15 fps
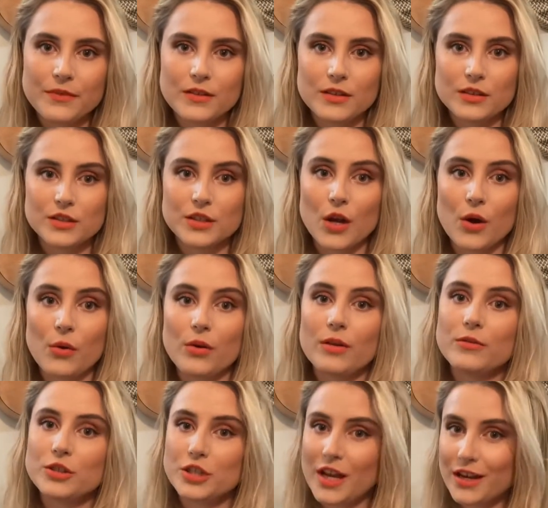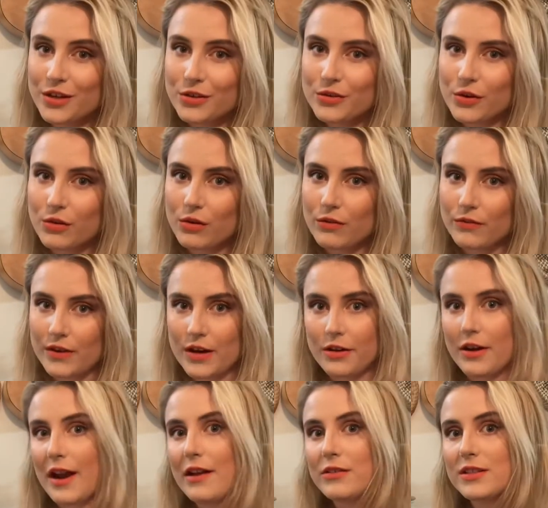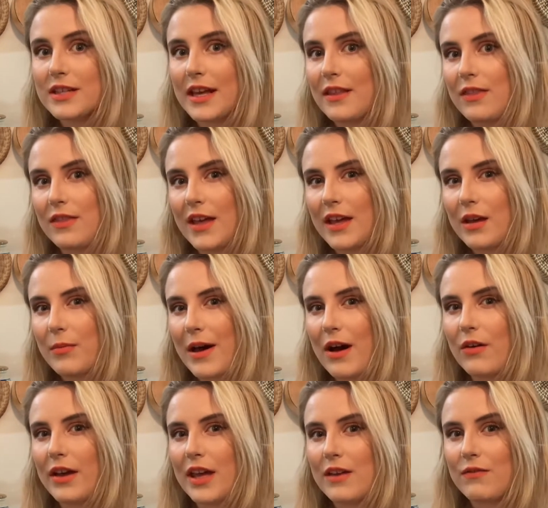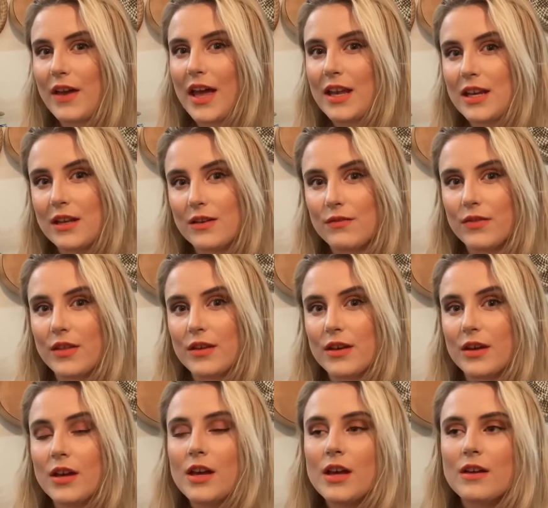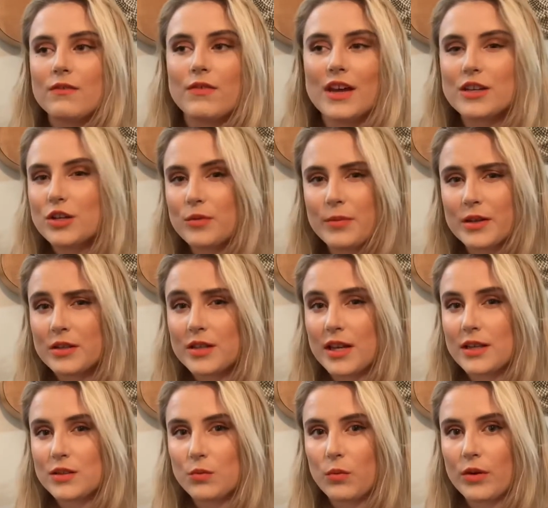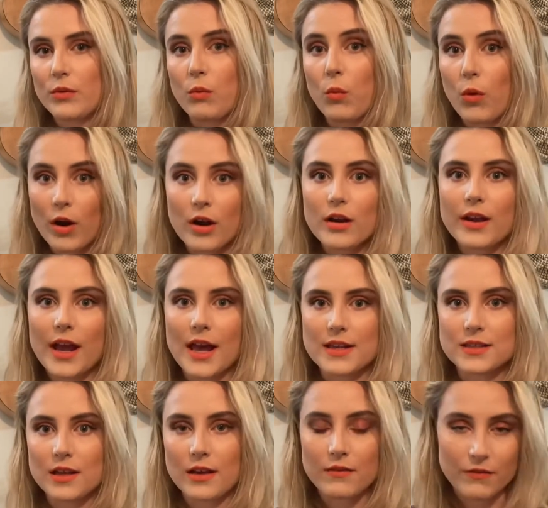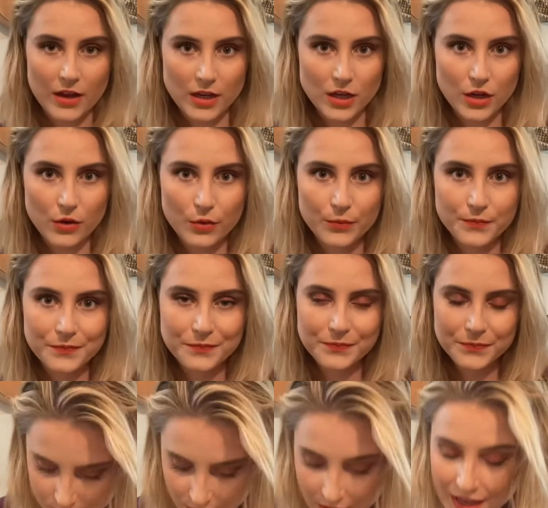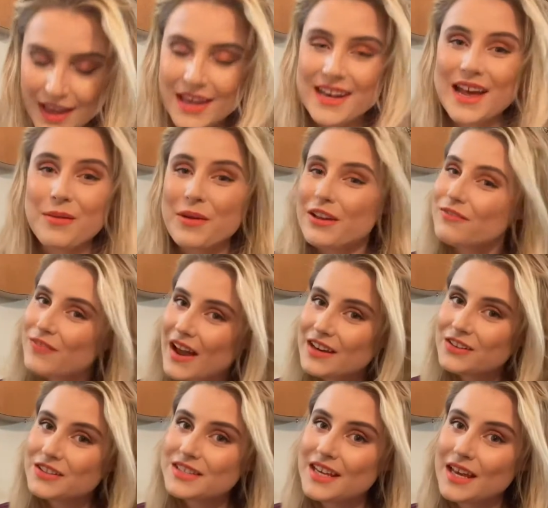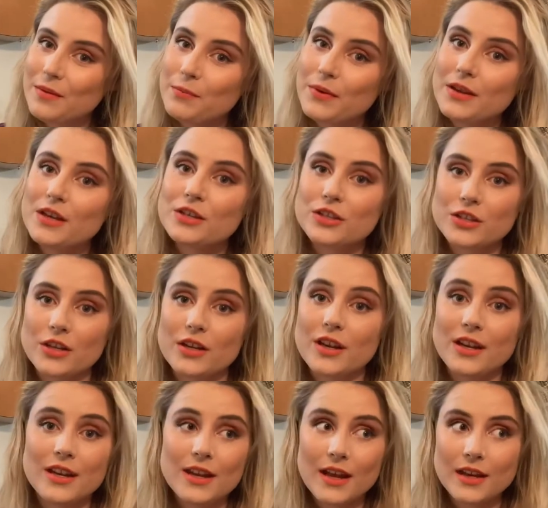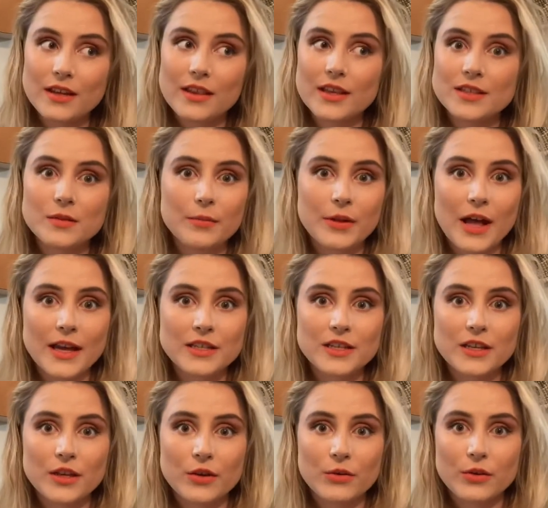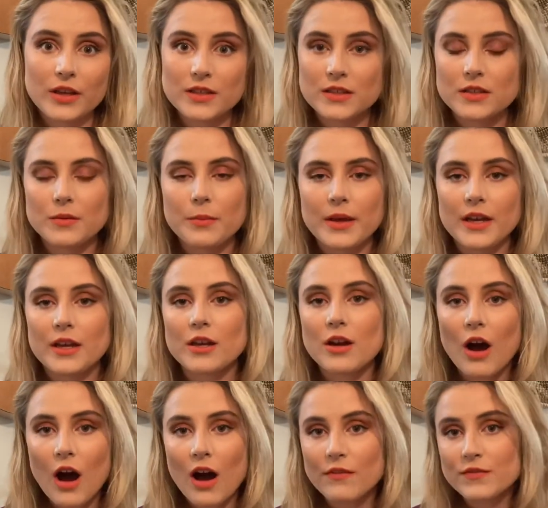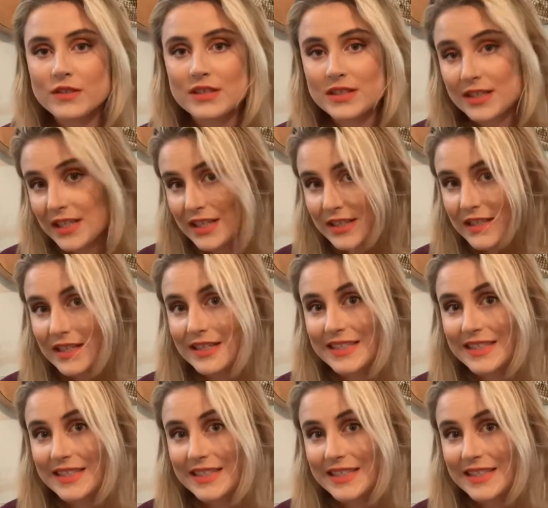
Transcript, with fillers: So check your local fairgrounds and think about if any of the vendor buildings would work as a venue. Now my final tip, should none of these apply to you, is to pick an off-season